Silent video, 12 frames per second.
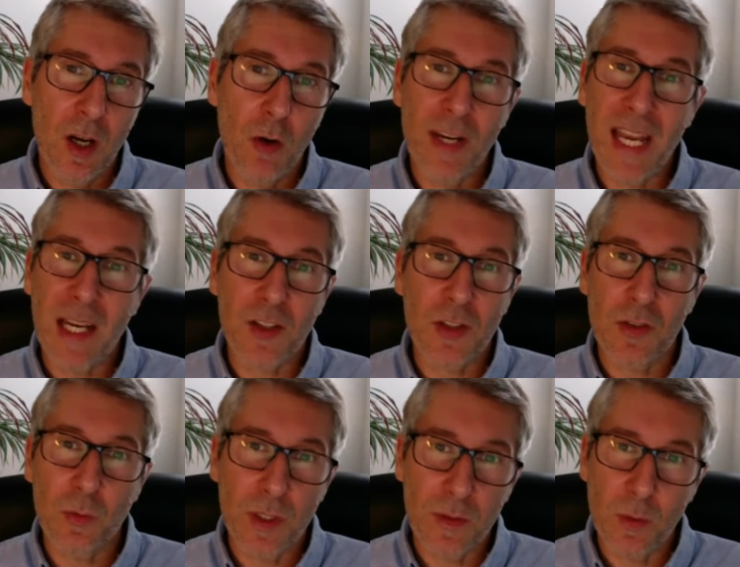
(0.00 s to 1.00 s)
a reaction
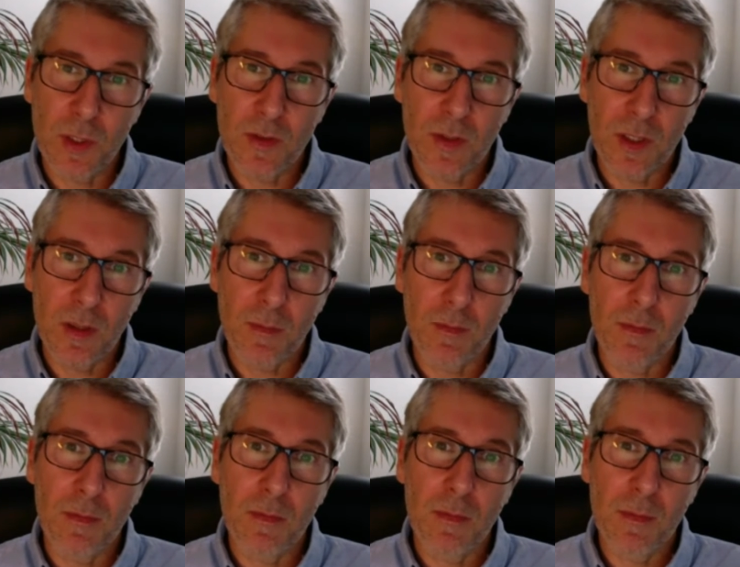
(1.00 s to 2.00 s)
with
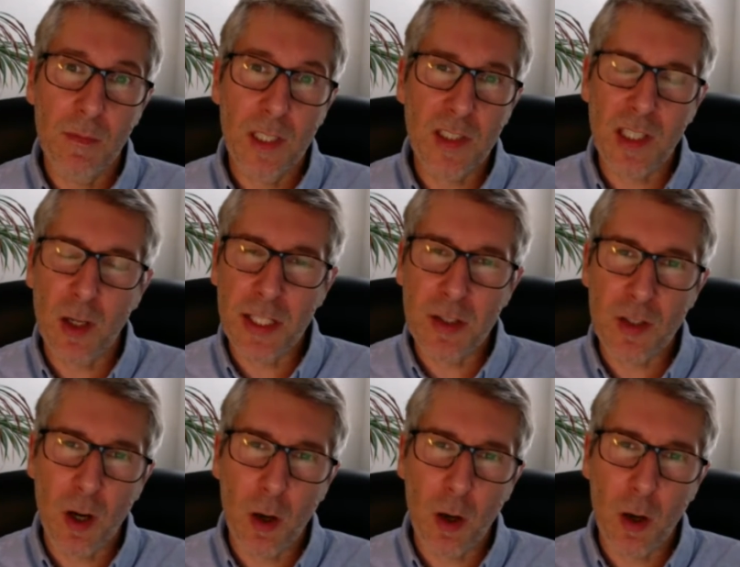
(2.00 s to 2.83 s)
because I know it doesn't